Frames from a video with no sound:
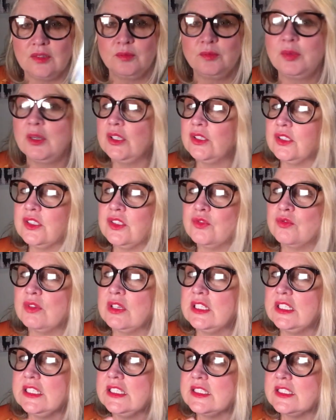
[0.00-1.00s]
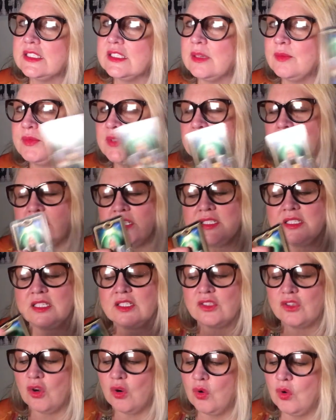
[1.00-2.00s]
but it really is something, because
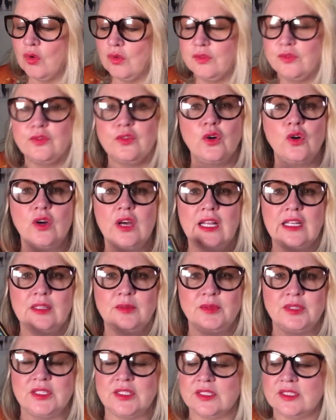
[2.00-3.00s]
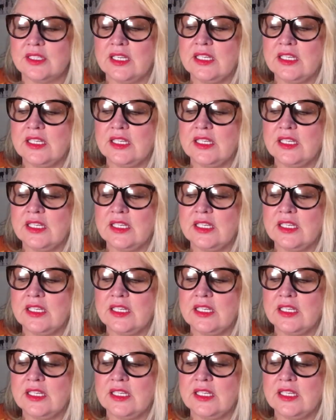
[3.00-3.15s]
he's got all four elements.